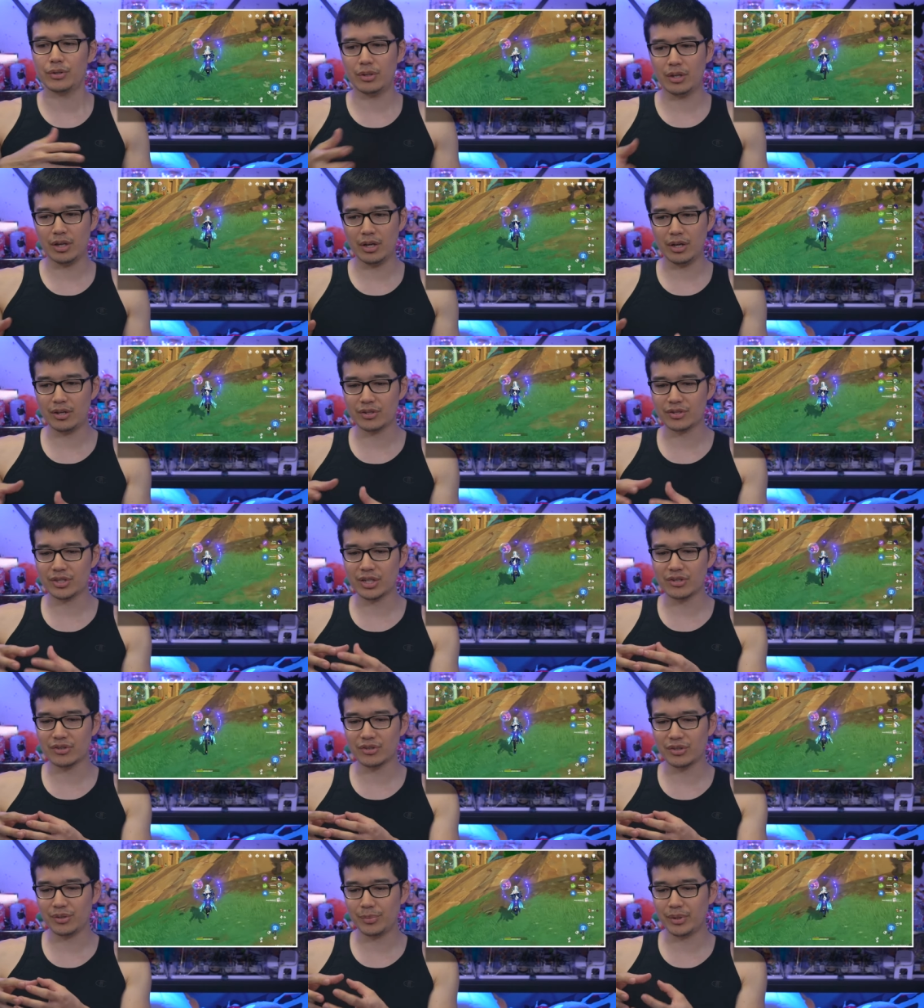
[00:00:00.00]
it
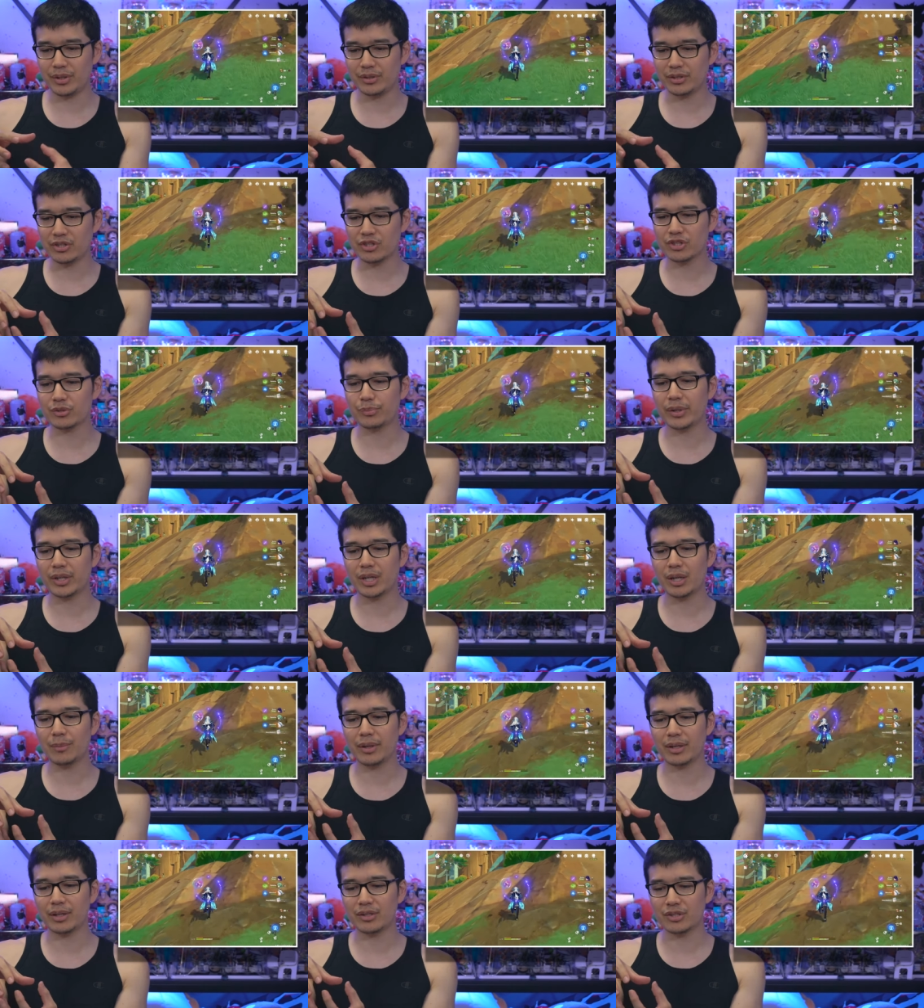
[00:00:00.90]
essentially be, they just
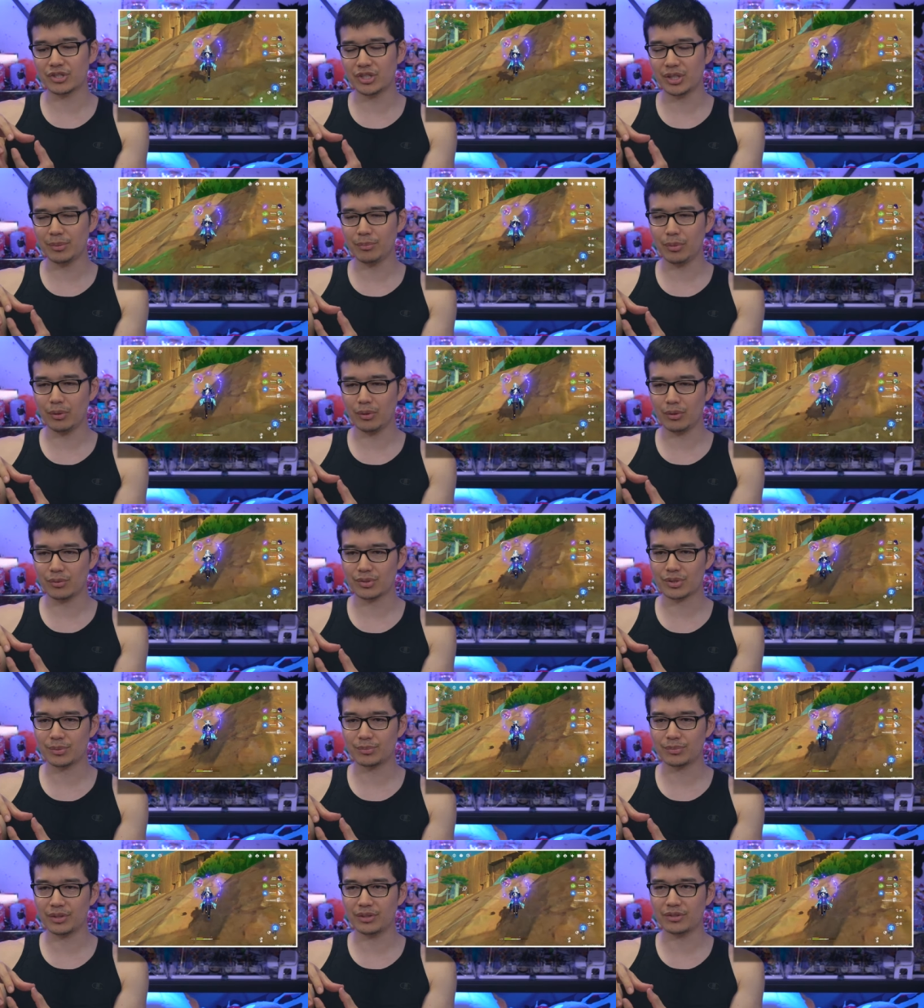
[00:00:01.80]
become like a symbol or
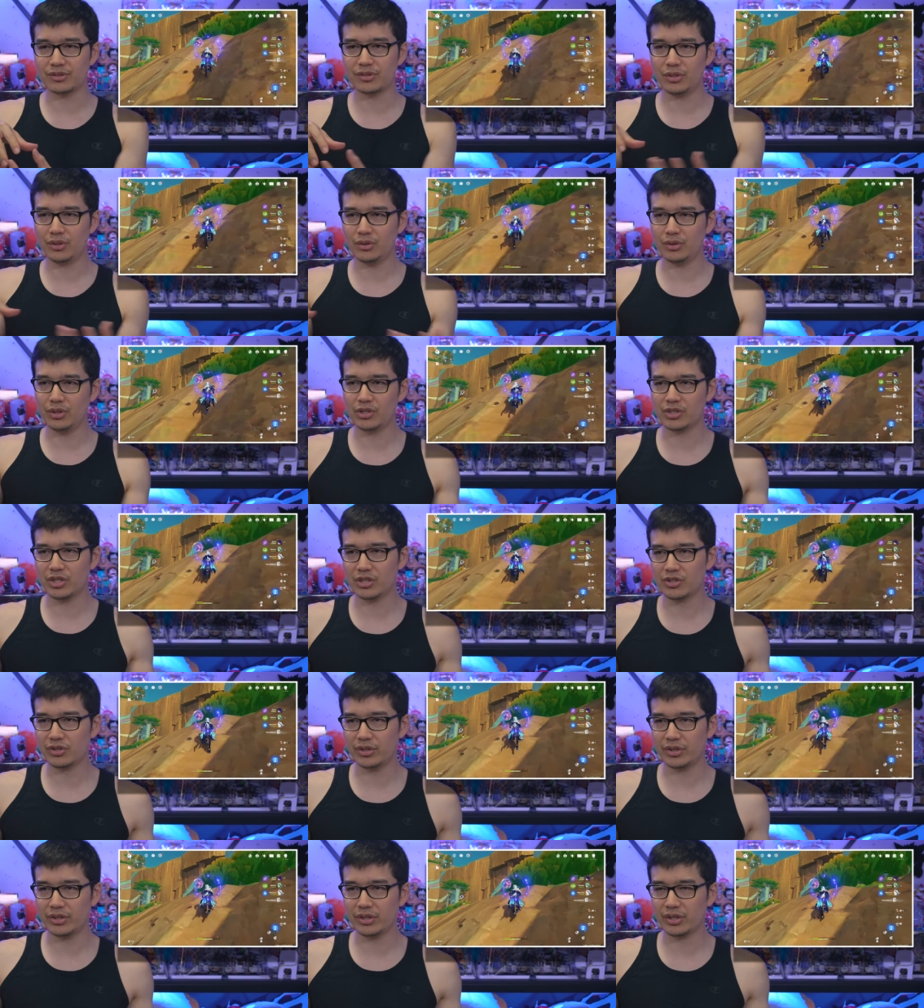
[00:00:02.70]
something. So they're
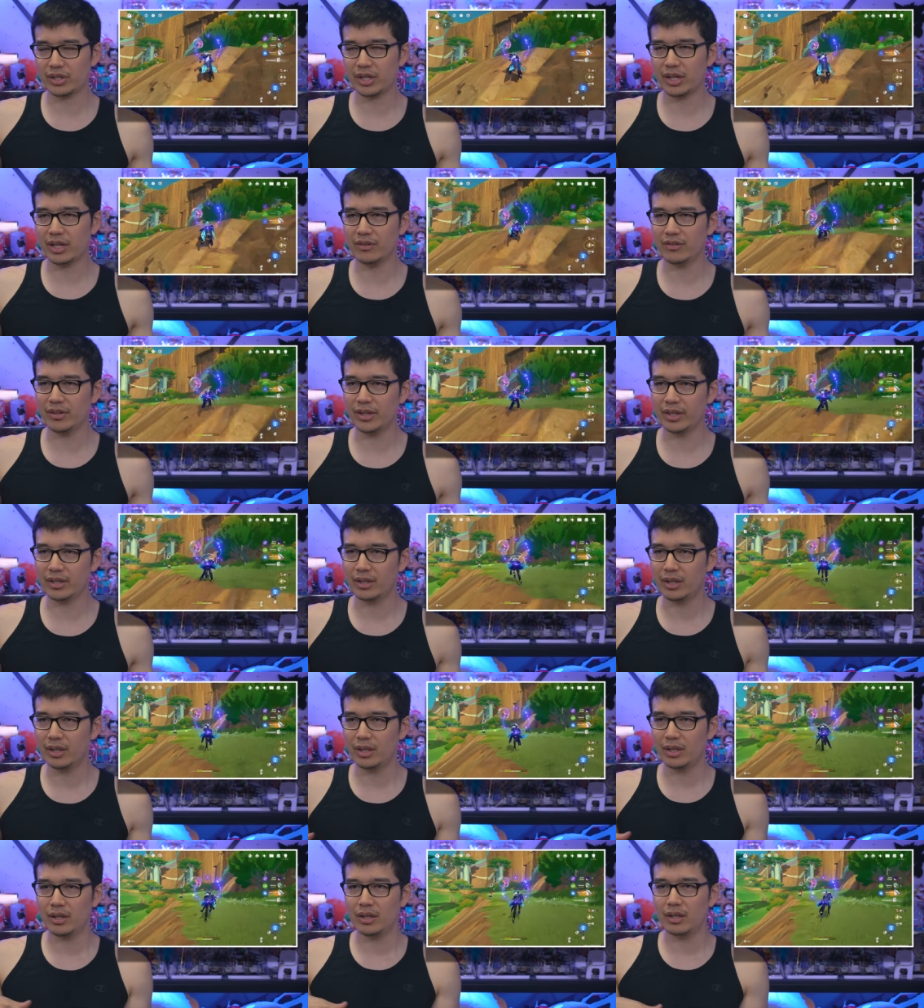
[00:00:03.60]
essentially they're kind of like
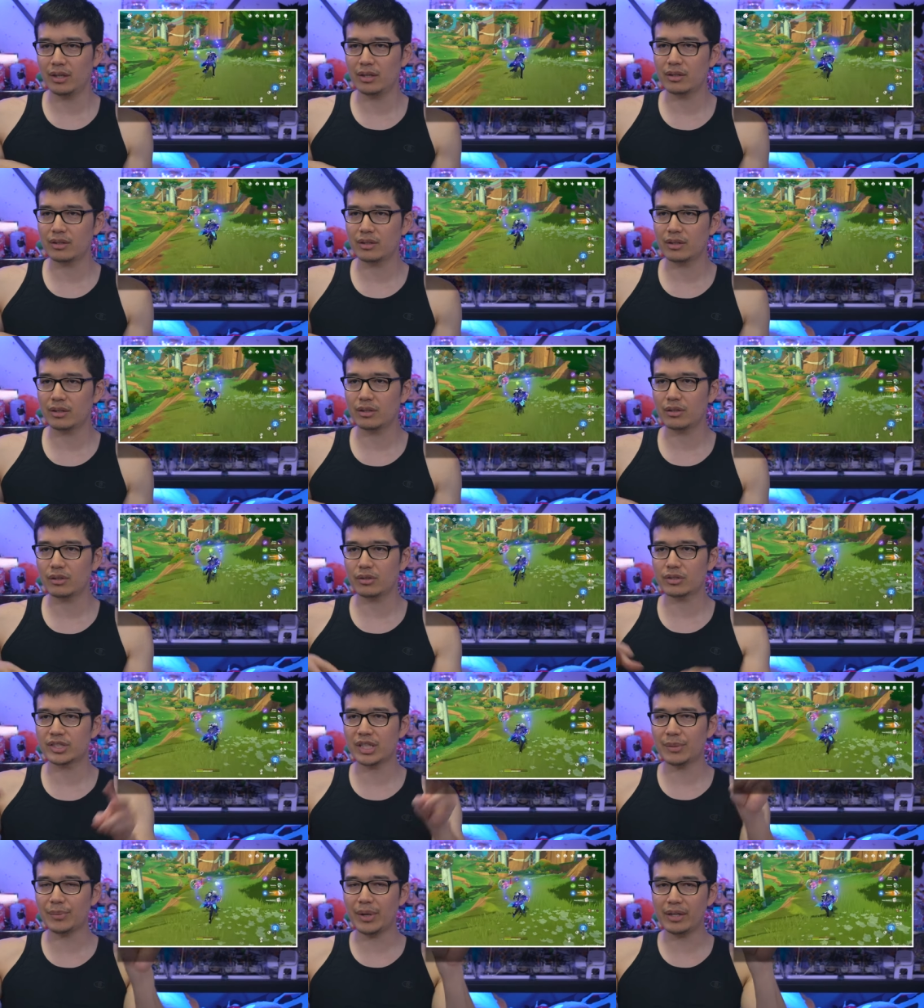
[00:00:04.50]

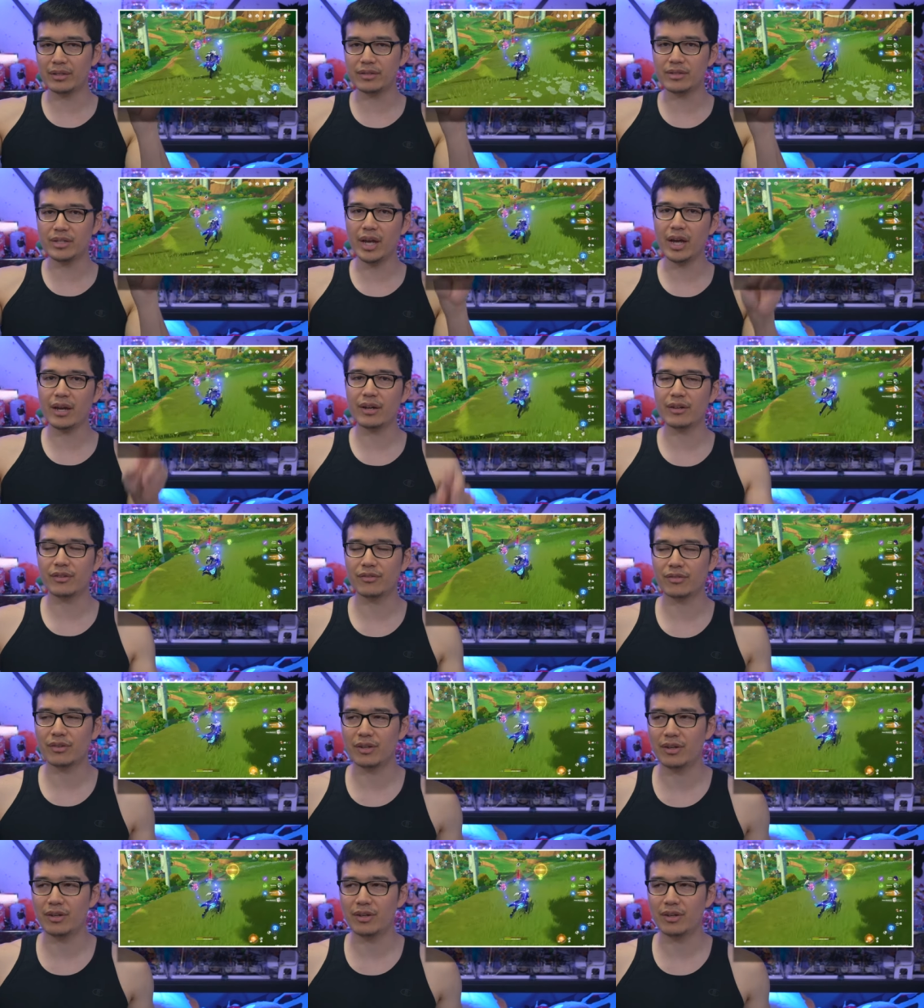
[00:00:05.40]
semi-dead of,